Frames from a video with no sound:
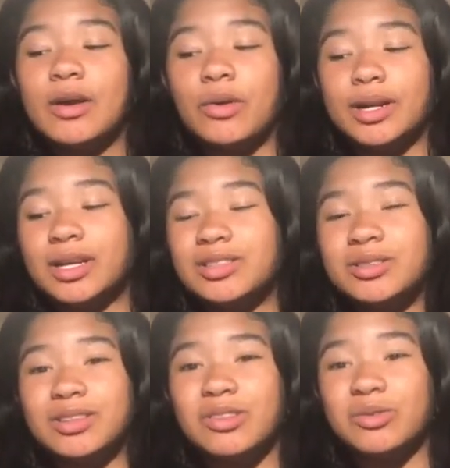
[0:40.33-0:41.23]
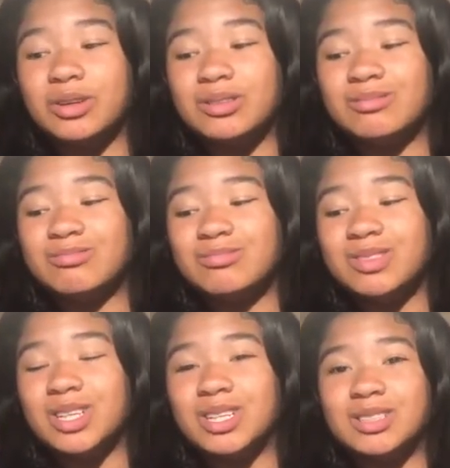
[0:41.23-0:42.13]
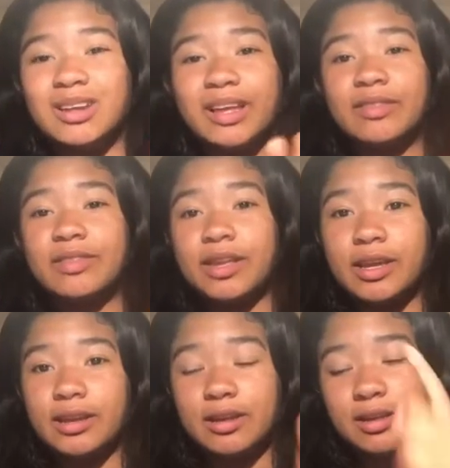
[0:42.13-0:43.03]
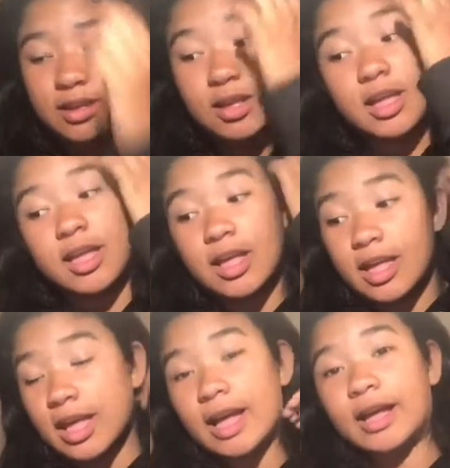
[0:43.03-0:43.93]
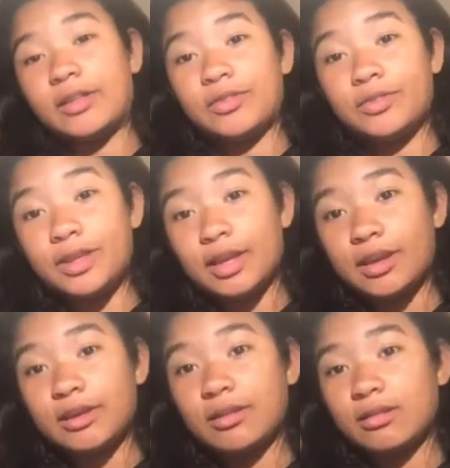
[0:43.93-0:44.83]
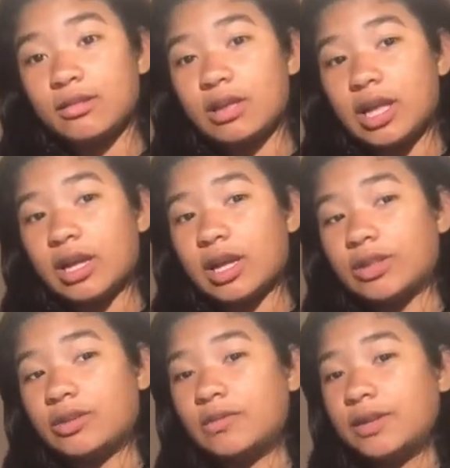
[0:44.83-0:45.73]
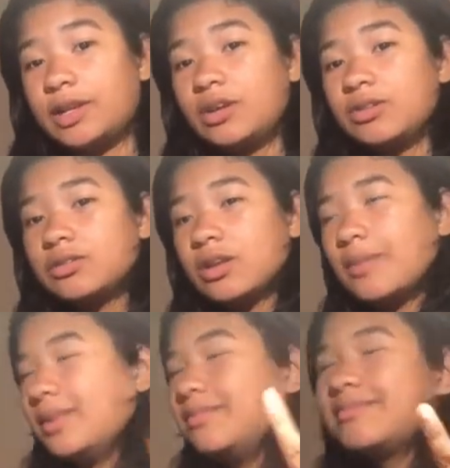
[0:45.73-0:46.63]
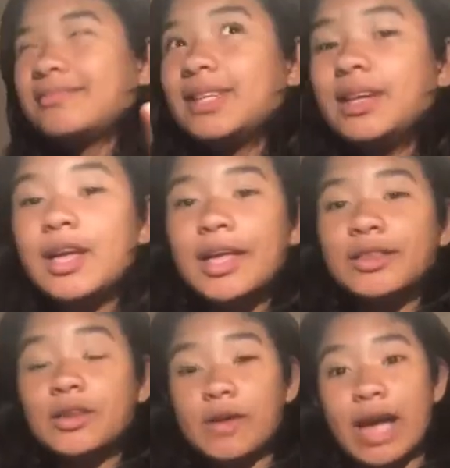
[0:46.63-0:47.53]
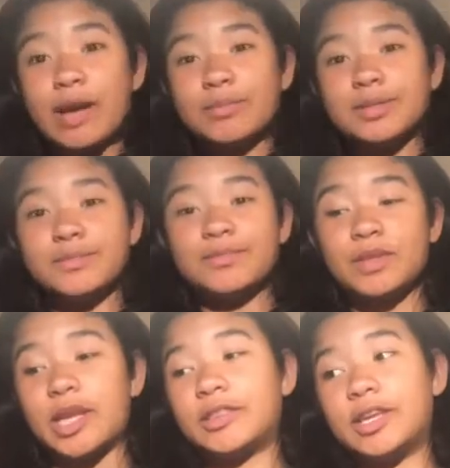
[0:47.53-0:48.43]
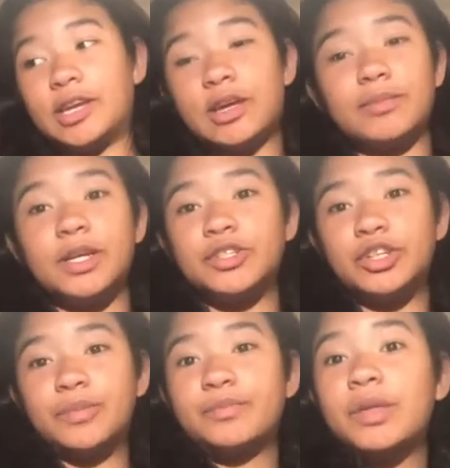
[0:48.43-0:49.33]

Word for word: why not do another one? Because I think, I think I got new videos, I mean, new apps, I think, I'm not sure.